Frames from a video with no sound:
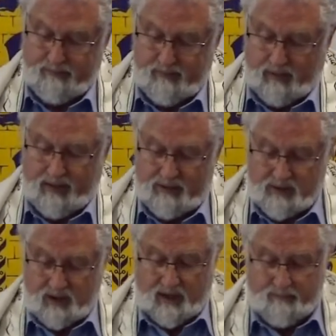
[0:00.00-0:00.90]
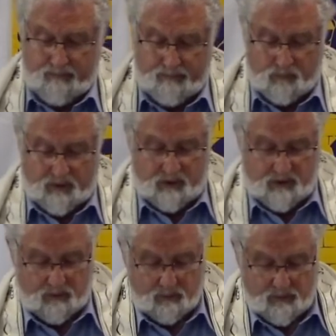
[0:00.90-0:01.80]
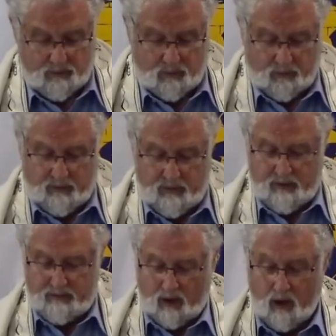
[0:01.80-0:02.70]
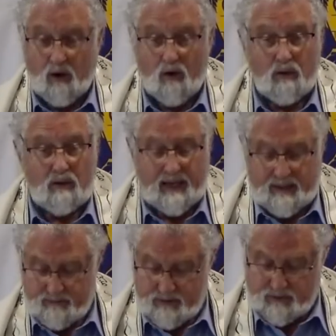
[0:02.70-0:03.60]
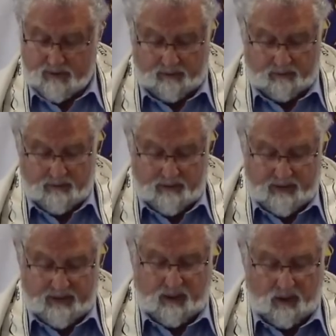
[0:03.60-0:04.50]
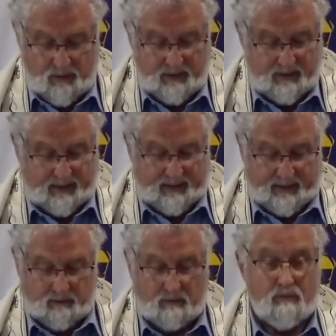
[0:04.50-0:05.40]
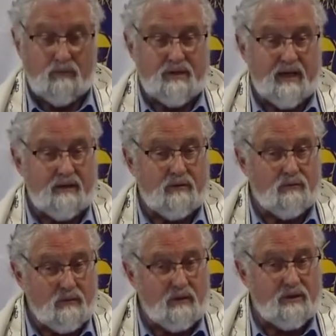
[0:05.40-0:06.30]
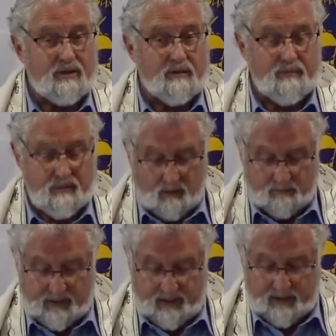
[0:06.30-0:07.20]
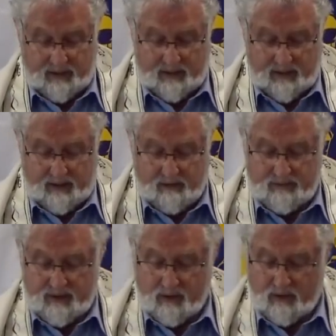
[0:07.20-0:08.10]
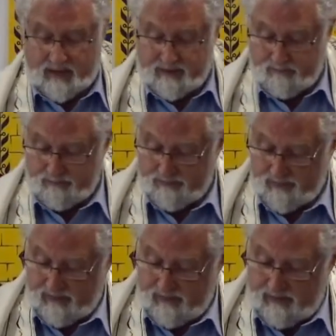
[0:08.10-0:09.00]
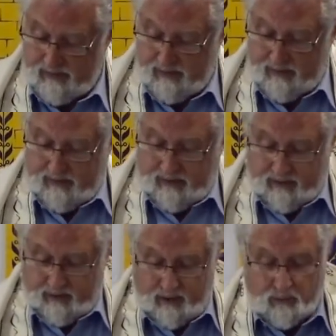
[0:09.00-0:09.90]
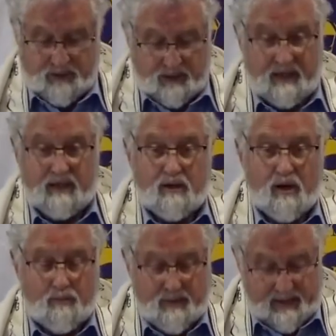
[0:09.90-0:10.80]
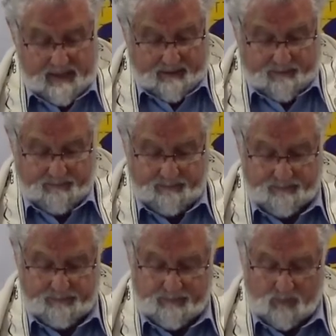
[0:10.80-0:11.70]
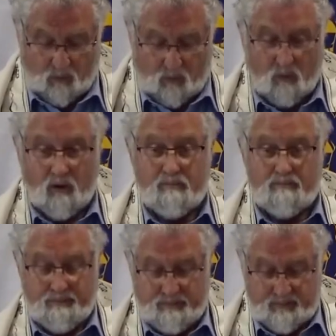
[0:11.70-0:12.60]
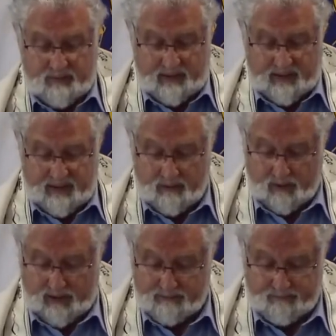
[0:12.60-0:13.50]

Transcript: At that time, when Yeshua was born, the whole land of Israel, including the Galil, was under the rulership of King Herod the Great, who was an Edomite, or an Edomite.